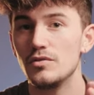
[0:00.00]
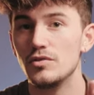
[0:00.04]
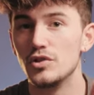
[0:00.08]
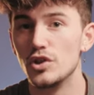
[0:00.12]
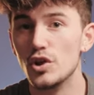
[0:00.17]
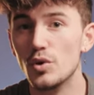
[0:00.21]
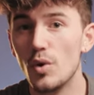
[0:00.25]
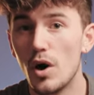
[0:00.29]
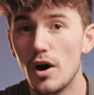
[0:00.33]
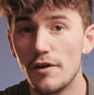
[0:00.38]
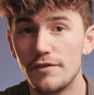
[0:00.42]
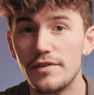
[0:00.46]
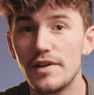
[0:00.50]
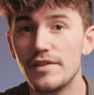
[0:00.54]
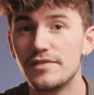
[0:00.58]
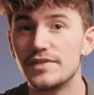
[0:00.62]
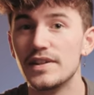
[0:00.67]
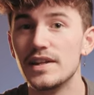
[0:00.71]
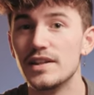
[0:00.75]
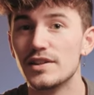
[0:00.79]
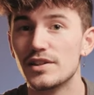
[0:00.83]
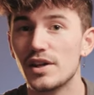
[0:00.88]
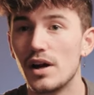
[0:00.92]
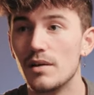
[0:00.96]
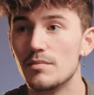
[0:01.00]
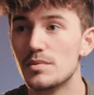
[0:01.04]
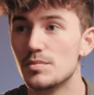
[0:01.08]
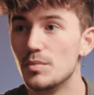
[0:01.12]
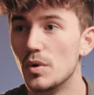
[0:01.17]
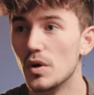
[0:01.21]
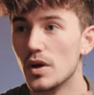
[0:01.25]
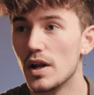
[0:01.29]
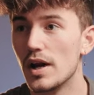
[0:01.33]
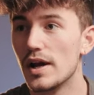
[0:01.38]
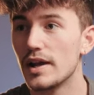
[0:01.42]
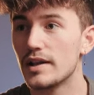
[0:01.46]
you are 15 times
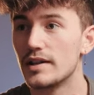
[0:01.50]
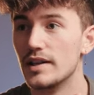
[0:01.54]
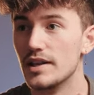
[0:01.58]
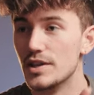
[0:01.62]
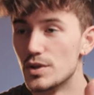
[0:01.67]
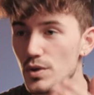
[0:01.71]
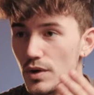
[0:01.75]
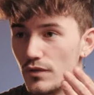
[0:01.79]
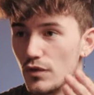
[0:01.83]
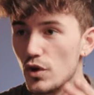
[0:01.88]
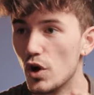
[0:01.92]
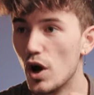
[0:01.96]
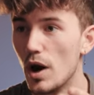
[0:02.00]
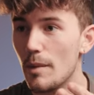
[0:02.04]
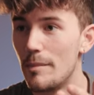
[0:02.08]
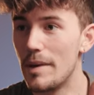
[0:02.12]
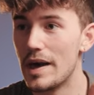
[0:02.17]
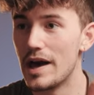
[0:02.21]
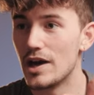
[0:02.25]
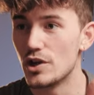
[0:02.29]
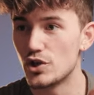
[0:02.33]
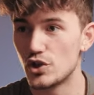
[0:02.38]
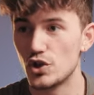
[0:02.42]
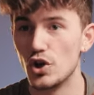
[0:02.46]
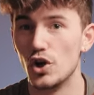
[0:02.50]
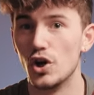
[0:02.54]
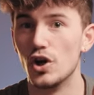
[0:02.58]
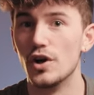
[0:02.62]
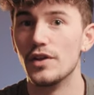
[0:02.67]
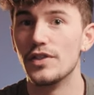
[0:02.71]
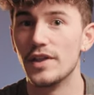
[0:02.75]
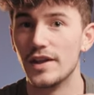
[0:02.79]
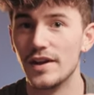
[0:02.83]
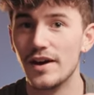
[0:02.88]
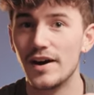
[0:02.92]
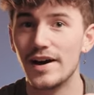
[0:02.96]
more likely to have got a better
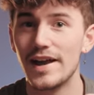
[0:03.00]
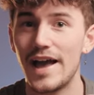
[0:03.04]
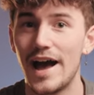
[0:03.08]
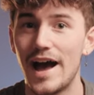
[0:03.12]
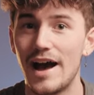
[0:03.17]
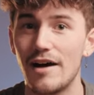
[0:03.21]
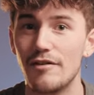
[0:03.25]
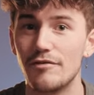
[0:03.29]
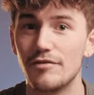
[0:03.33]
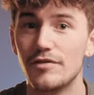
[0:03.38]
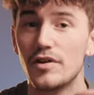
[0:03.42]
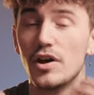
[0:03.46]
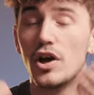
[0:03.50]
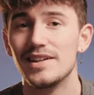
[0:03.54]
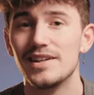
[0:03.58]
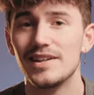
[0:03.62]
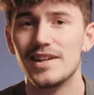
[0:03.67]
shot than I have.